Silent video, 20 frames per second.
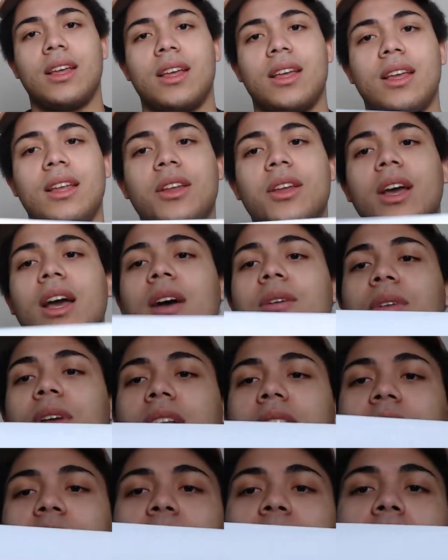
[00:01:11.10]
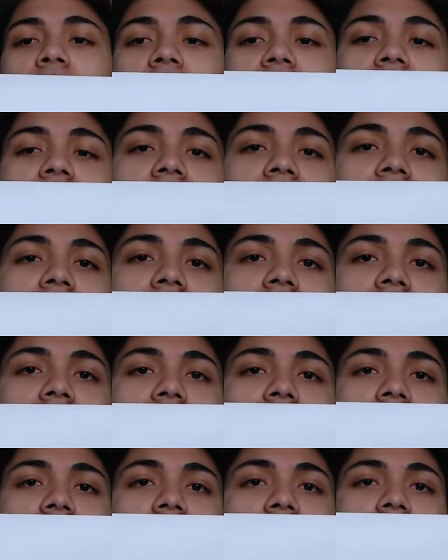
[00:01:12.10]
you have the Pictionaries.
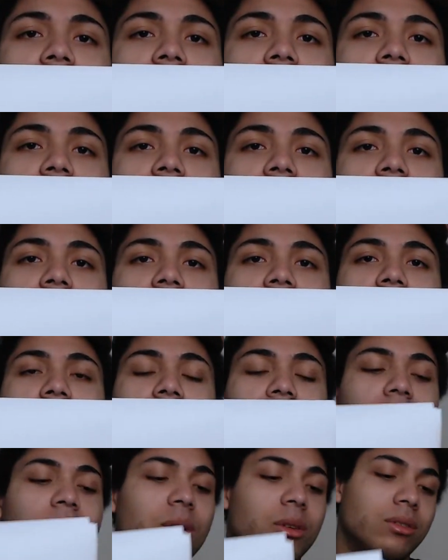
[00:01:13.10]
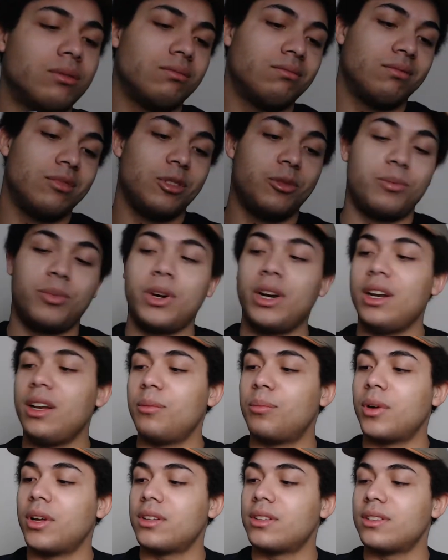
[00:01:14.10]
So it's pretty
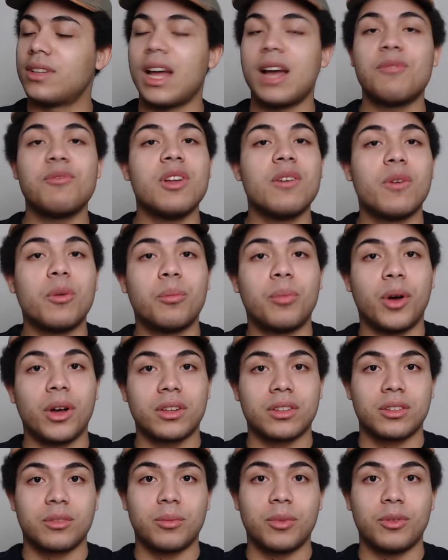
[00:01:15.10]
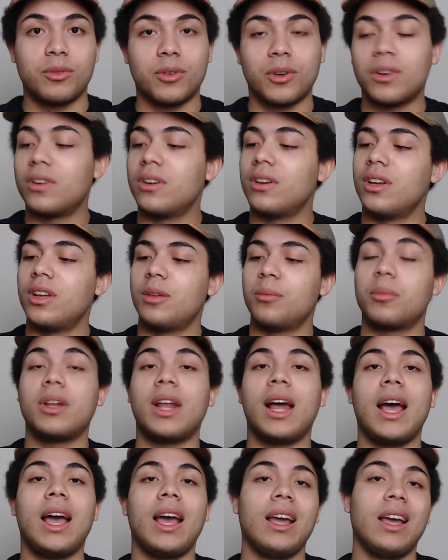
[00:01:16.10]
important. I've never boxed before, but
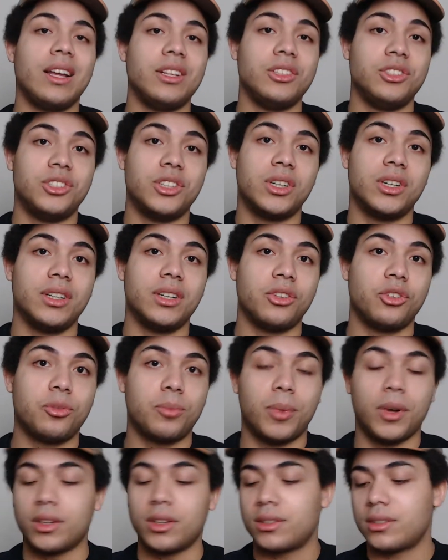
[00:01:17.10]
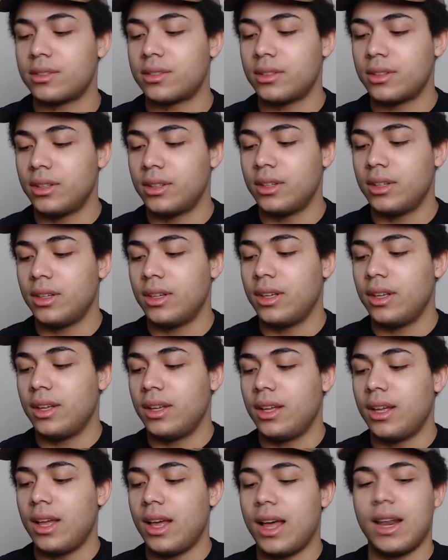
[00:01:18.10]
I enjoy the sports,
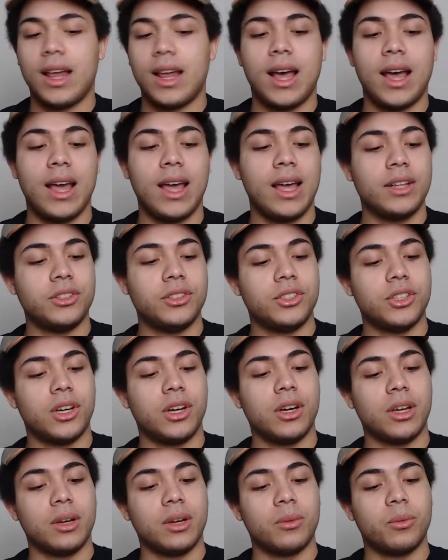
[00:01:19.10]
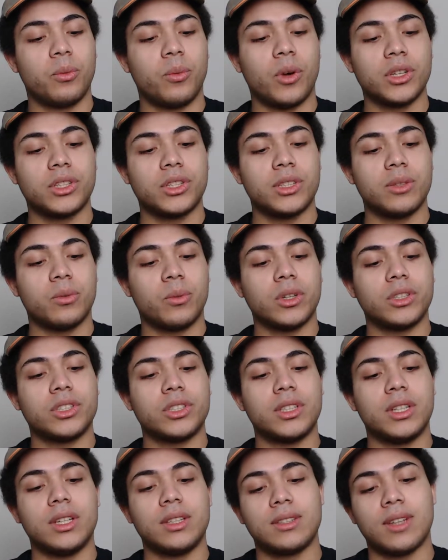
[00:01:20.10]
and I enjoy watching
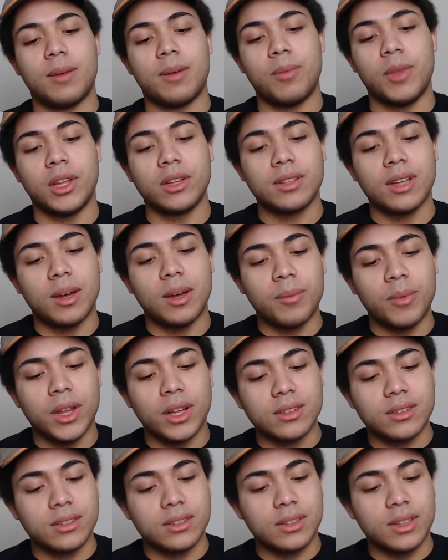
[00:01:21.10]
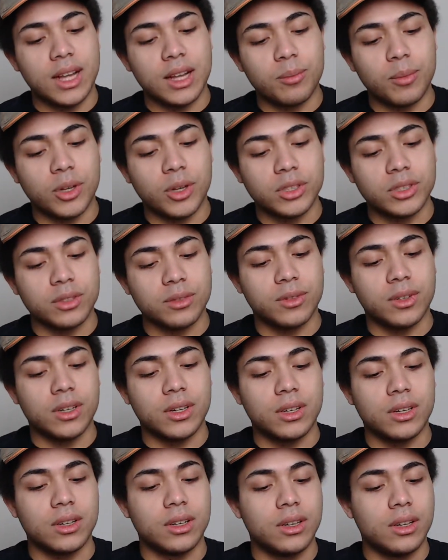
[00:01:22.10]
it. I'm not that much of
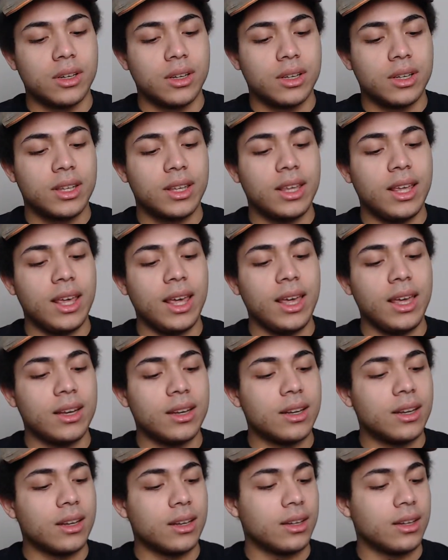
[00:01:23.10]
a keen